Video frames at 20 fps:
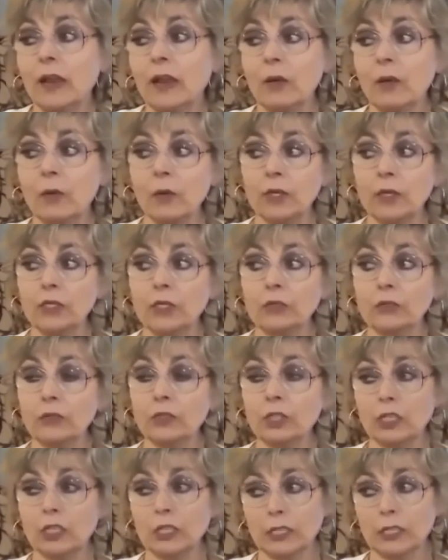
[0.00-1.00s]
Now, when
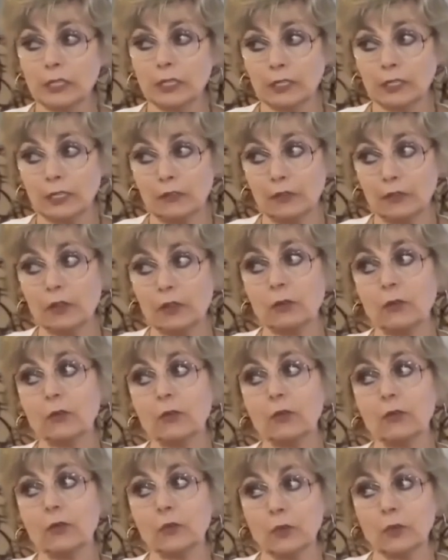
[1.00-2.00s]
you look, if
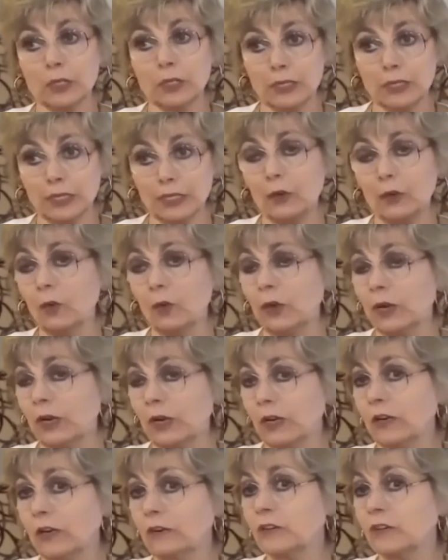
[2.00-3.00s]
you're really
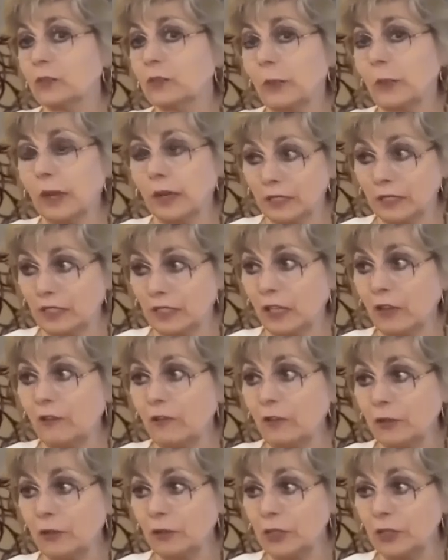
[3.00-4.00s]
aware of spotting
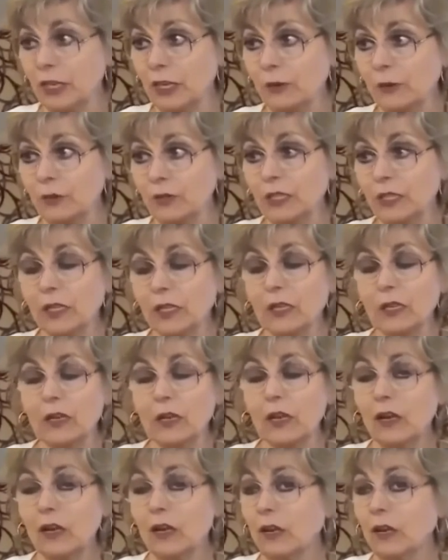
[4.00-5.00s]
cell phone towers,
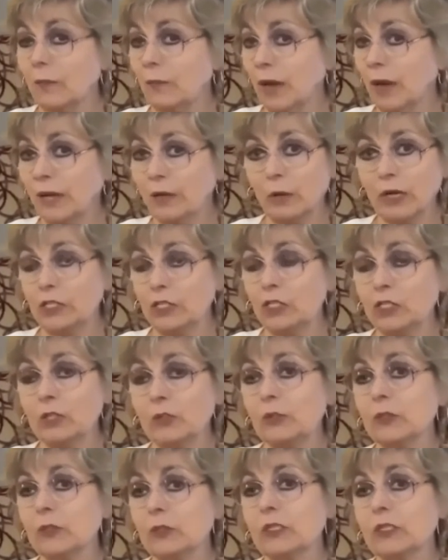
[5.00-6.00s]
my
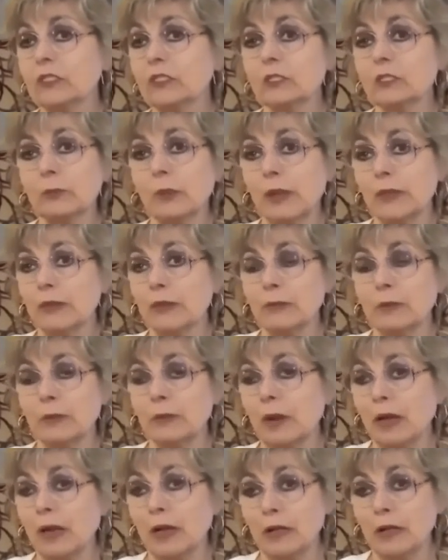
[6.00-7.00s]
grandchildren can spot
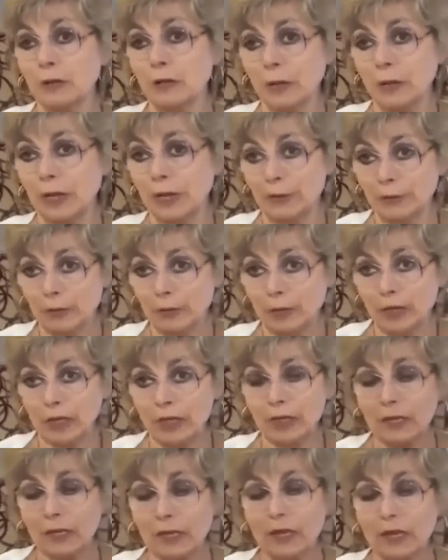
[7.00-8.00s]
them a mile away.
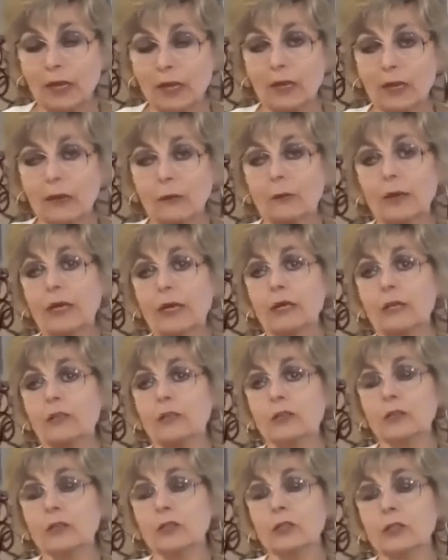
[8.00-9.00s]

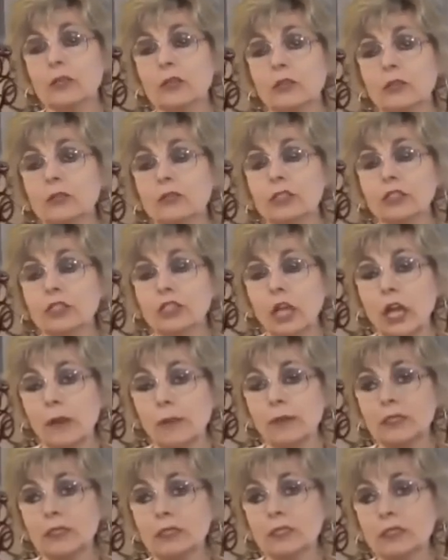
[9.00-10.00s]
But you can go to
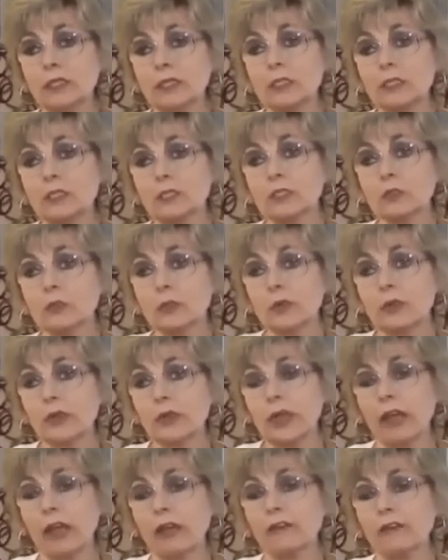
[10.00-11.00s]
shopping centers
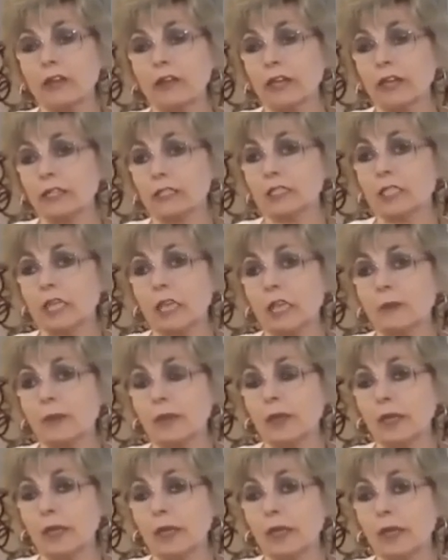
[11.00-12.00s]
where they have
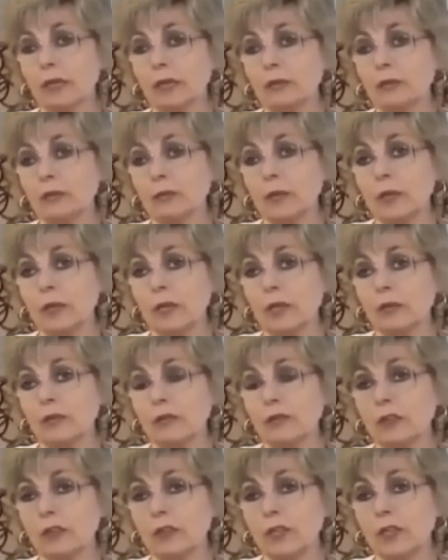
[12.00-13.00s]
landscaping
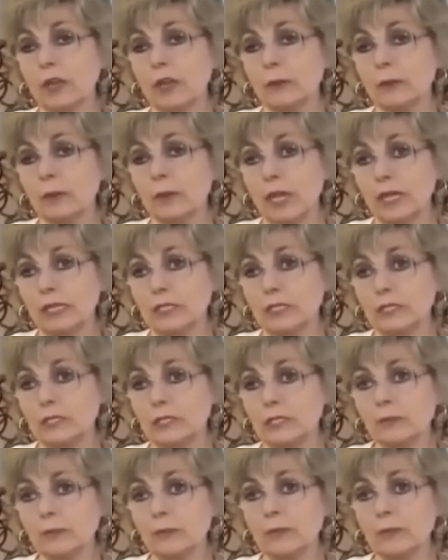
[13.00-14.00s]
and the
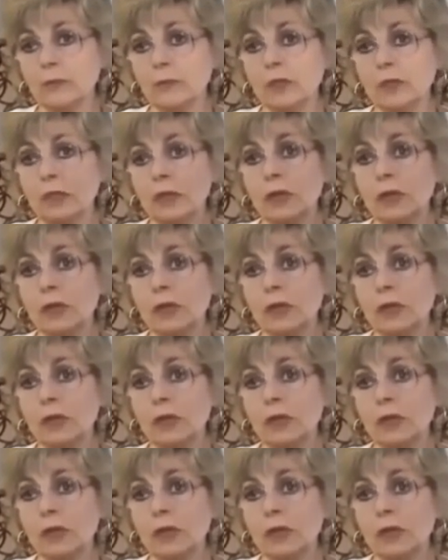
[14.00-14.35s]
uplights